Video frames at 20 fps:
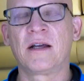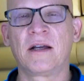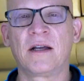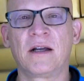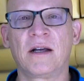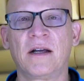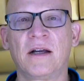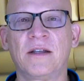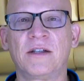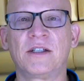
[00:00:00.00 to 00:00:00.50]

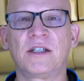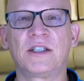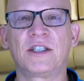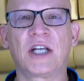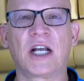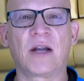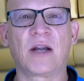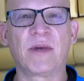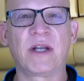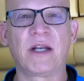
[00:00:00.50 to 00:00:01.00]
There's a
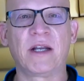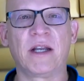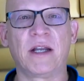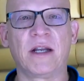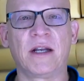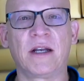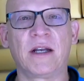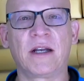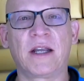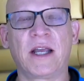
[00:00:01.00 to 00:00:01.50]
gentleman
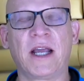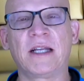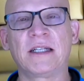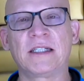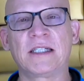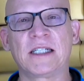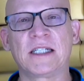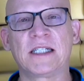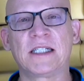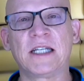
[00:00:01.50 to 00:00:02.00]
in
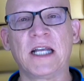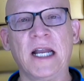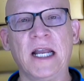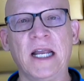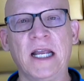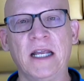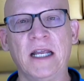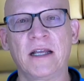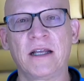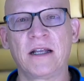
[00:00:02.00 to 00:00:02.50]
Kansas
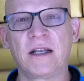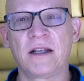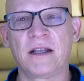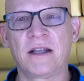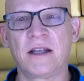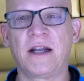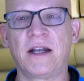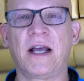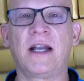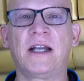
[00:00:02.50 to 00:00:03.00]
City
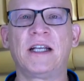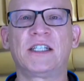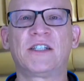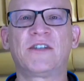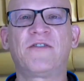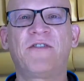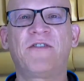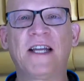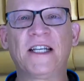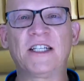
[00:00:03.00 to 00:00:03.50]
that had
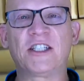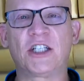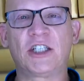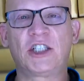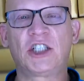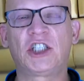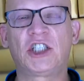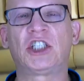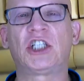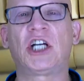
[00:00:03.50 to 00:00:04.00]
his face
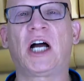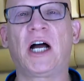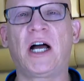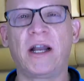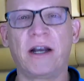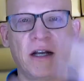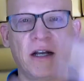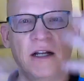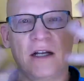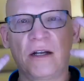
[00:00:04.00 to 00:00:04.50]

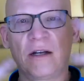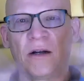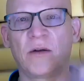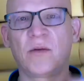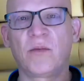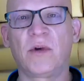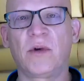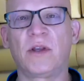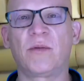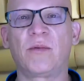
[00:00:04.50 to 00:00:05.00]
shot
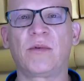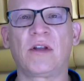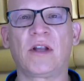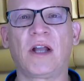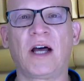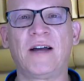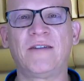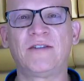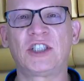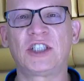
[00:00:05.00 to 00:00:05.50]
with a
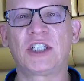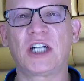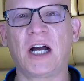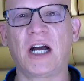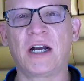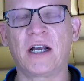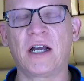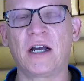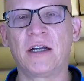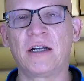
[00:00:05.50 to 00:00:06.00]
live
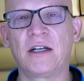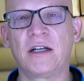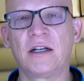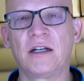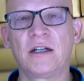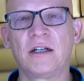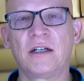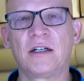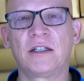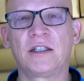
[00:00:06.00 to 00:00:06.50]
shotgun
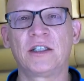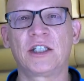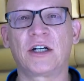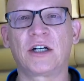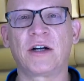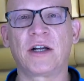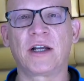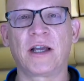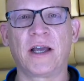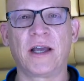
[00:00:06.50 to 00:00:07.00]

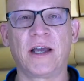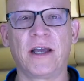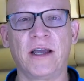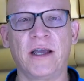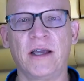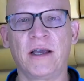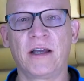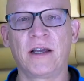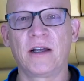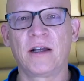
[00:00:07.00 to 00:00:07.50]
during
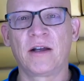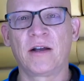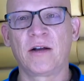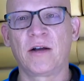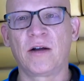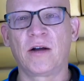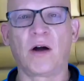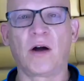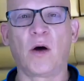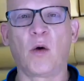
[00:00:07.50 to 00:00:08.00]
a
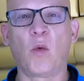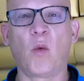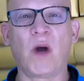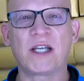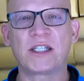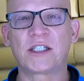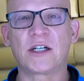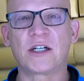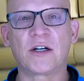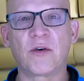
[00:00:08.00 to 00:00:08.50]

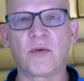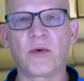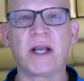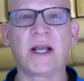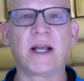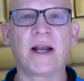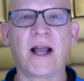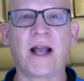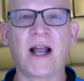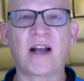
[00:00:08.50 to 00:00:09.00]
Western
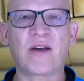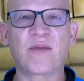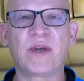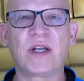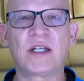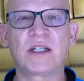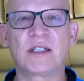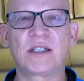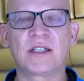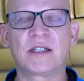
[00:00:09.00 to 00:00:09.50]

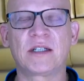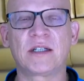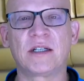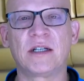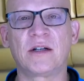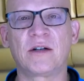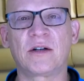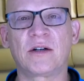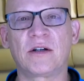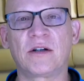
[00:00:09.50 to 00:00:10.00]
reenactment,
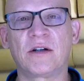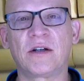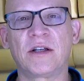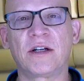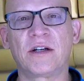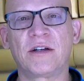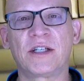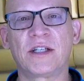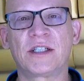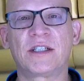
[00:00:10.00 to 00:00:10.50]

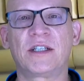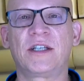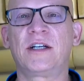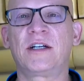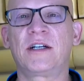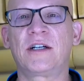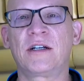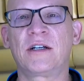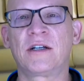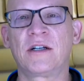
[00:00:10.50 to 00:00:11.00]
earlier this
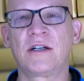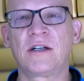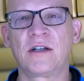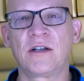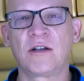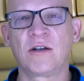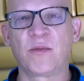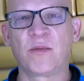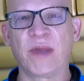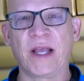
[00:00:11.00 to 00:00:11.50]
year,
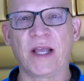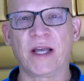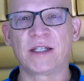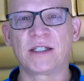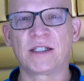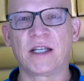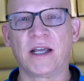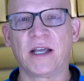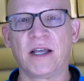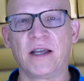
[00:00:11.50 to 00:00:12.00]

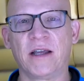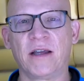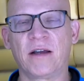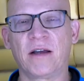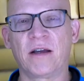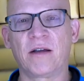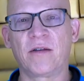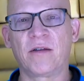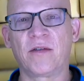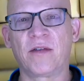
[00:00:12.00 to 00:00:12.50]
because they
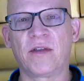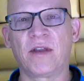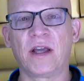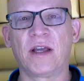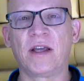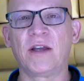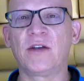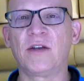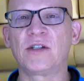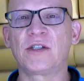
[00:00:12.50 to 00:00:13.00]

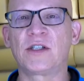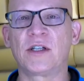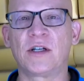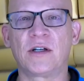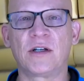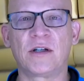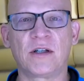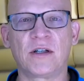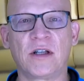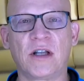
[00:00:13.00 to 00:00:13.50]
used
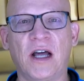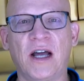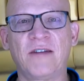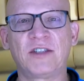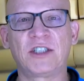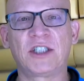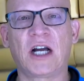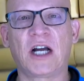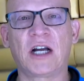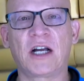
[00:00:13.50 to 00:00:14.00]
a
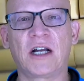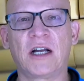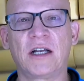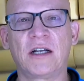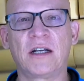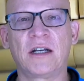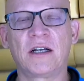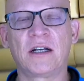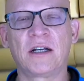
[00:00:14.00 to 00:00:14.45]
live shotgun